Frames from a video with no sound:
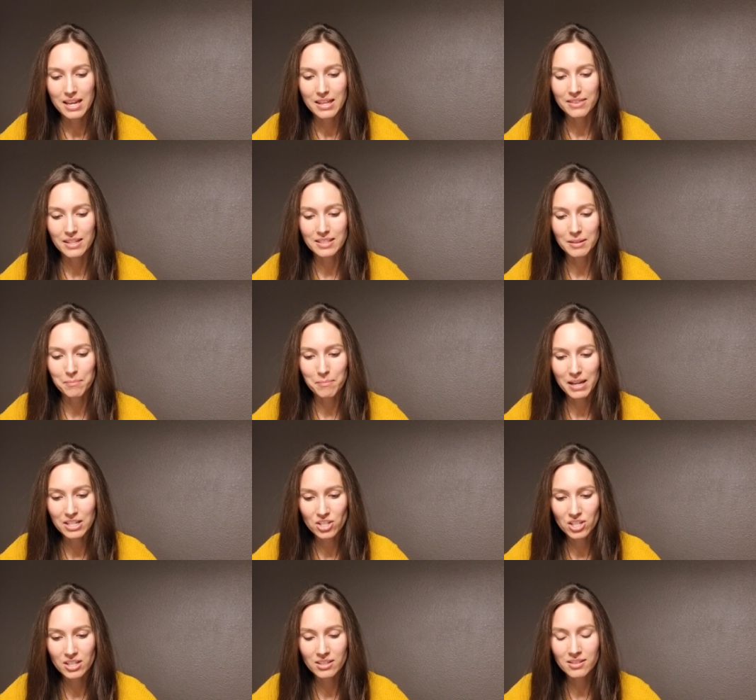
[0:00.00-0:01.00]
"The
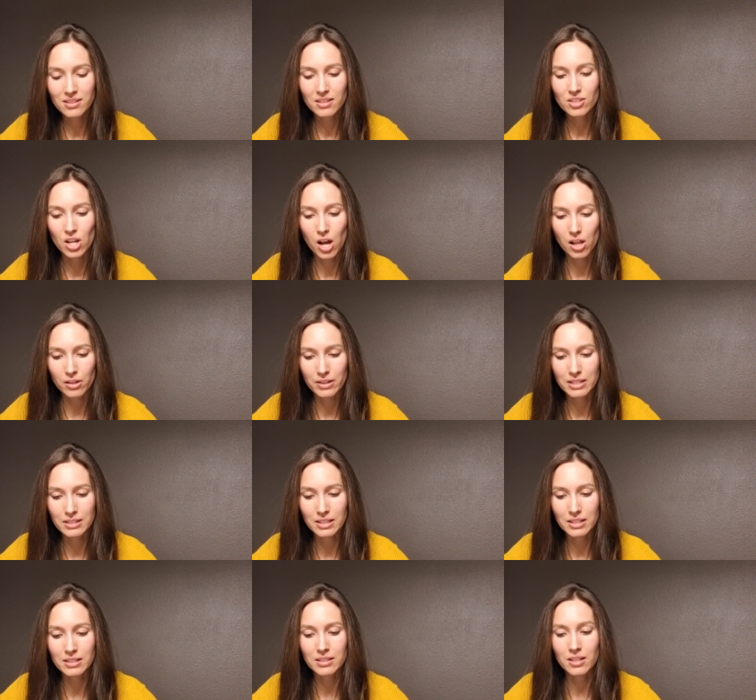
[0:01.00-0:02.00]
dimensions,
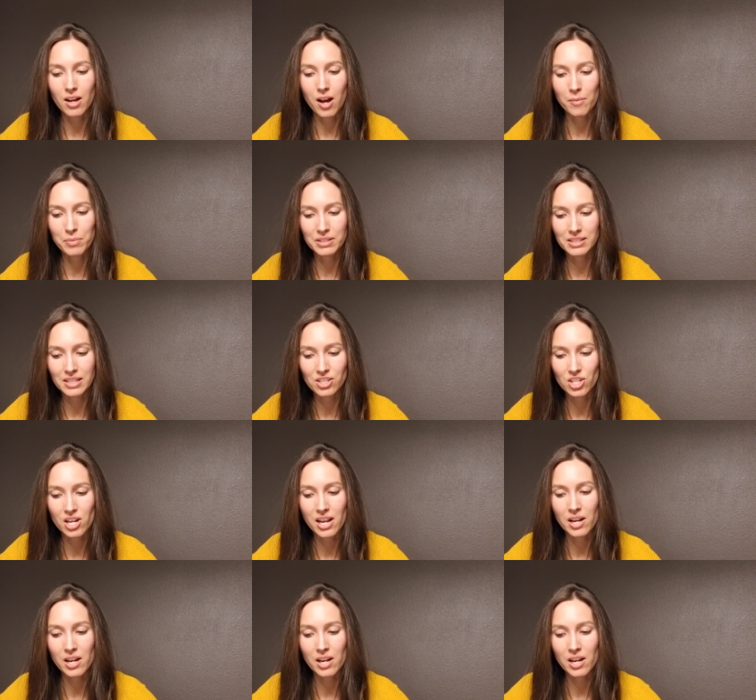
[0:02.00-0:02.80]
tolerances, composition,